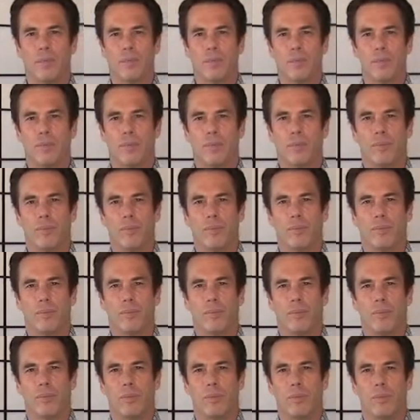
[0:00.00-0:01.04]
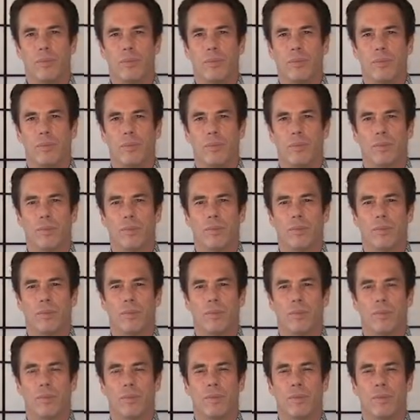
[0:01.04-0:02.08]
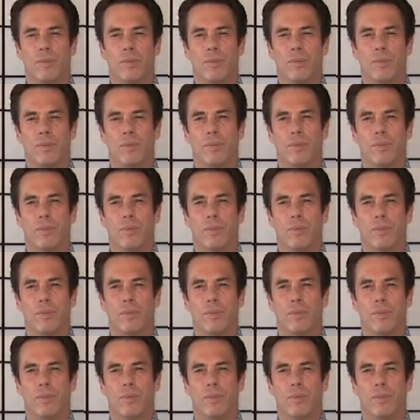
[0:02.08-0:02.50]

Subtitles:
[no speech]